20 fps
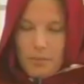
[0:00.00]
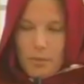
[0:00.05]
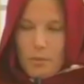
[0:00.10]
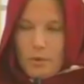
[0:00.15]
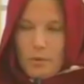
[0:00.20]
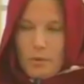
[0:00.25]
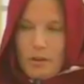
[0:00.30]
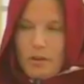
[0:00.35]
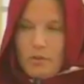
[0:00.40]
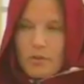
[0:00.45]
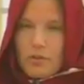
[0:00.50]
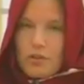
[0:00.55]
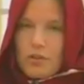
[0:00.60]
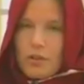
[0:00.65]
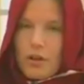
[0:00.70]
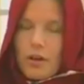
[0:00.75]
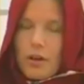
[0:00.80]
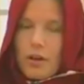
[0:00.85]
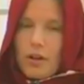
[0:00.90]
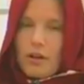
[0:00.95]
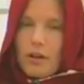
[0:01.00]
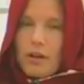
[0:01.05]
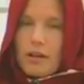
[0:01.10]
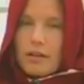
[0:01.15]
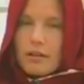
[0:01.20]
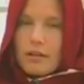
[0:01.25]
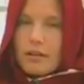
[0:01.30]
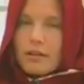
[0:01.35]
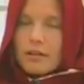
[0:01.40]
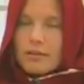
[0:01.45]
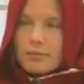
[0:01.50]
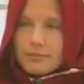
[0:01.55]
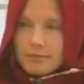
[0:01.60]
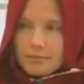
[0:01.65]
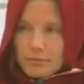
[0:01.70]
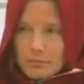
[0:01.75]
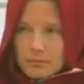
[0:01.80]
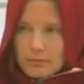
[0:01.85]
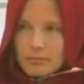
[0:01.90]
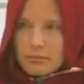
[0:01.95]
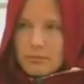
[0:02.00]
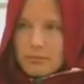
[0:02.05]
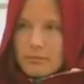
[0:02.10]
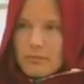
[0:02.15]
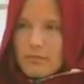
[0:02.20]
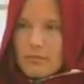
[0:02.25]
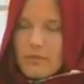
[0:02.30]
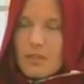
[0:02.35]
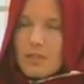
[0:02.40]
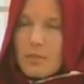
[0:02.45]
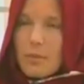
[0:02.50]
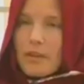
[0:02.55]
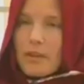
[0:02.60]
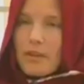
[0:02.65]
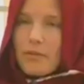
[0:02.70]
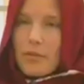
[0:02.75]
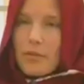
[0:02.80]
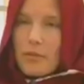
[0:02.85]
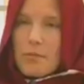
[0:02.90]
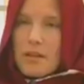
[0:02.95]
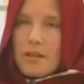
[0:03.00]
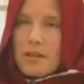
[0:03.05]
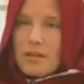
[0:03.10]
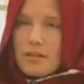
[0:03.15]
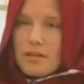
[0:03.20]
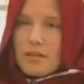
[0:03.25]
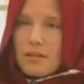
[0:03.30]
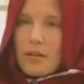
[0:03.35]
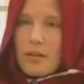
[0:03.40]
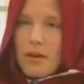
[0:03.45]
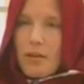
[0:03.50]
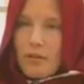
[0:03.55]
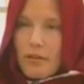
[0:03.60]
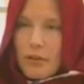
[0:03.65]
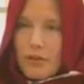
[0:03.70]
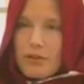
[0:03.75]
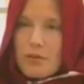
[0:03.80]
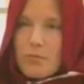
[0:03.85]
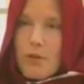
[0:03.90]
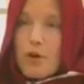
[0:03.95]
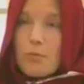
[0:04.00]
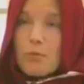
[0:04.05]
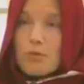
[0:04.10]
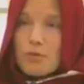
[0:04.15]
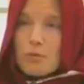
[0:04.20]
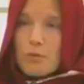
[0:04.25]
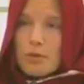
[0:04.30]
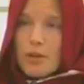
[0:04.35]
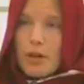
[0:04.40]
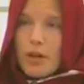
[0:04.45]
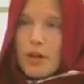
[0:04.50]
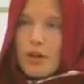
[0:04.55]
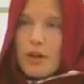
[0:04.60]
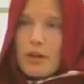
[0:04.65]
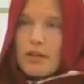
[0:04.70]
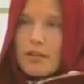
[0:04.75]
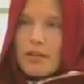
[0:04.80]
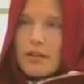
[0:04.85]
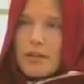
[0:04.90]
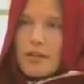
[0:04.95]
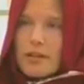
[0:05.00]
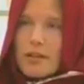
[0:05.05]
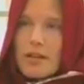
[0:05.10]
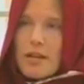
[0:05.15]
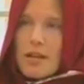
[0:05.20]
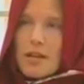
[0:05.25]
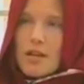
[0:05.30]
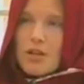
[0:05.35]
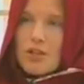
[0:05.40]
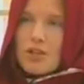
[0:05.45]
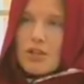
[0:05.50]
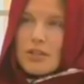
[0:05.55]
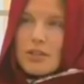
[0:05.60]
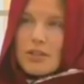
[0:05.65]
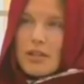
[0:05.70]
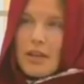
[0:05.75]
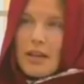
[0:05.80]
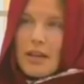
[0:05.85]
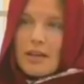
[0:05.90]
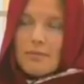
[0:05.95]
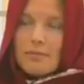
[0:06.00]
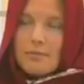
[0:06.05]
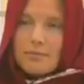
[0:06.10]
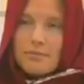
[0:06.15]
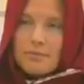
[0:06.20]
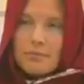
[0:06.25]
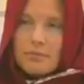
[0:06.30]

we went over to her and spent a few minutes, our first moments with her, and she said,